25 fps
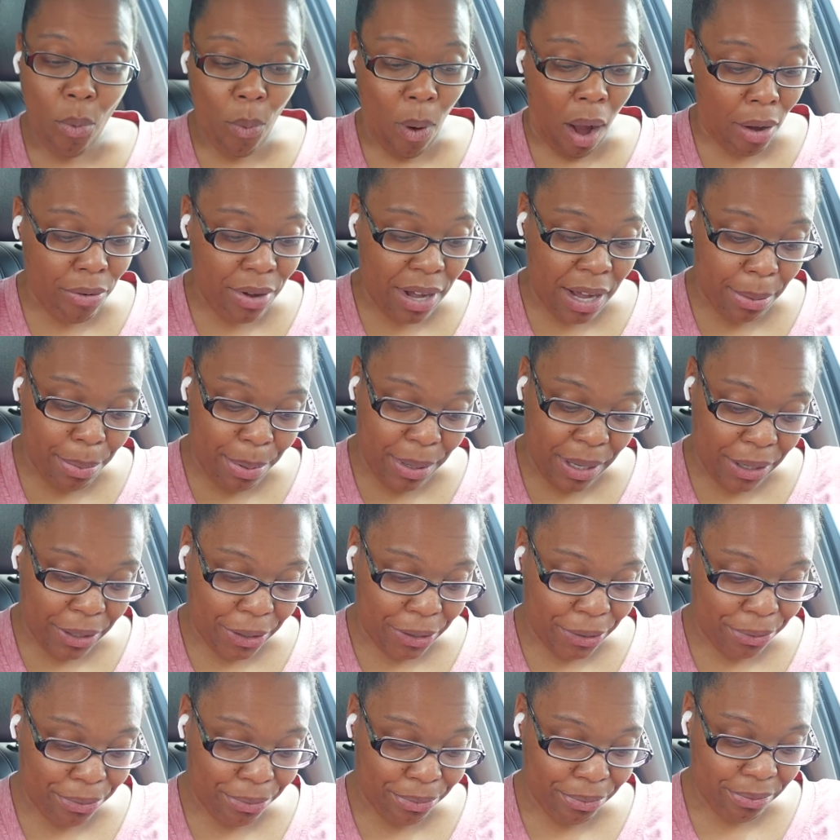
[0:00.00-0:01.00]
walk up
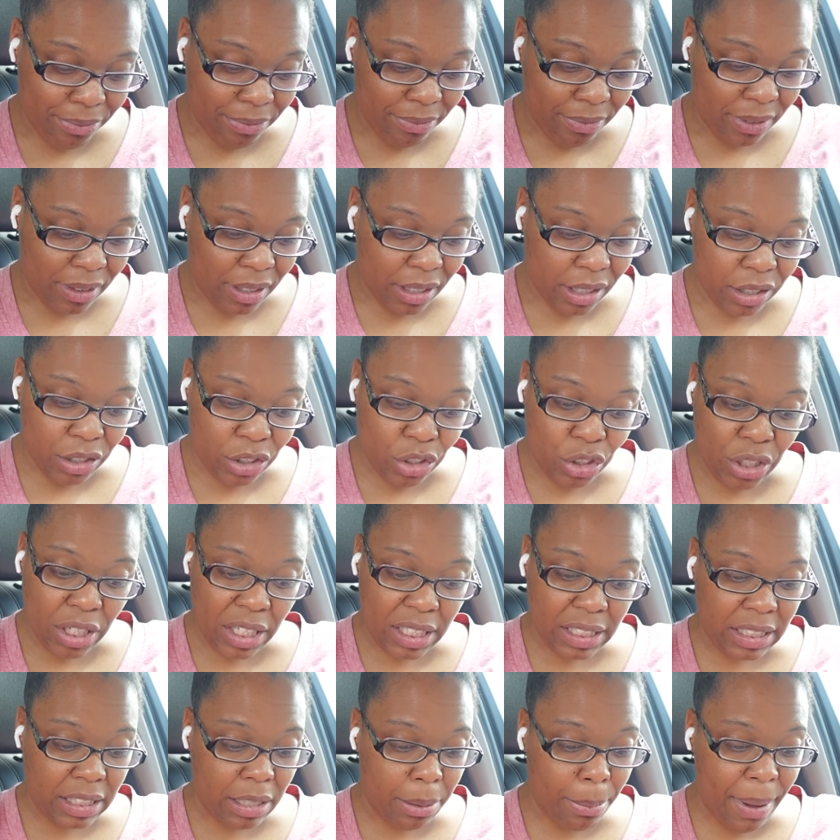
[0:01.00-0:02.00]
here
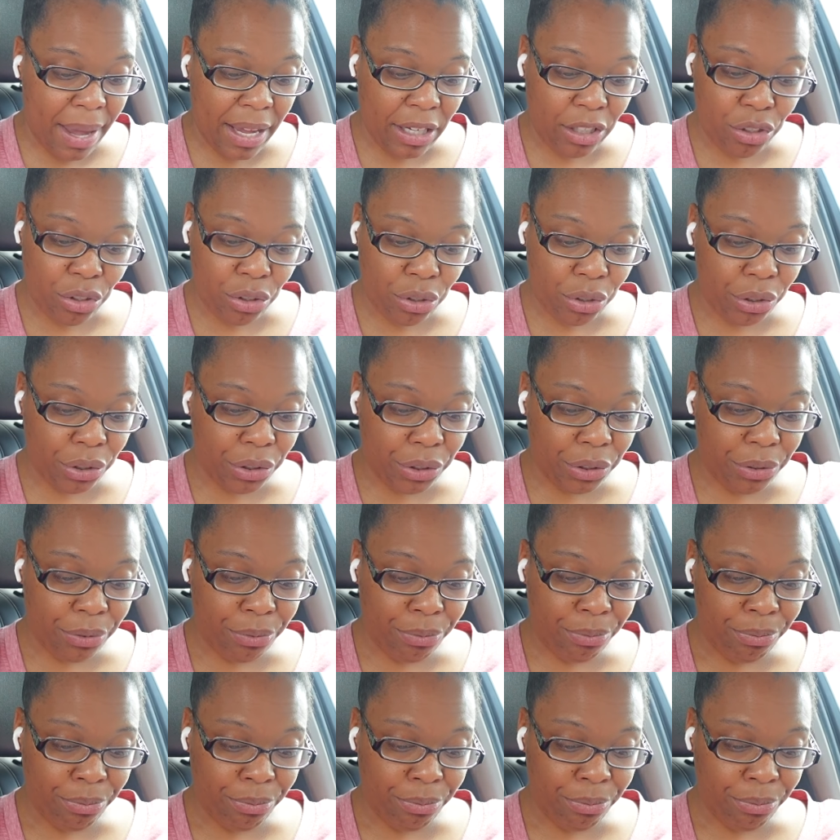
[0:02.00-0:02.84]
just to make sure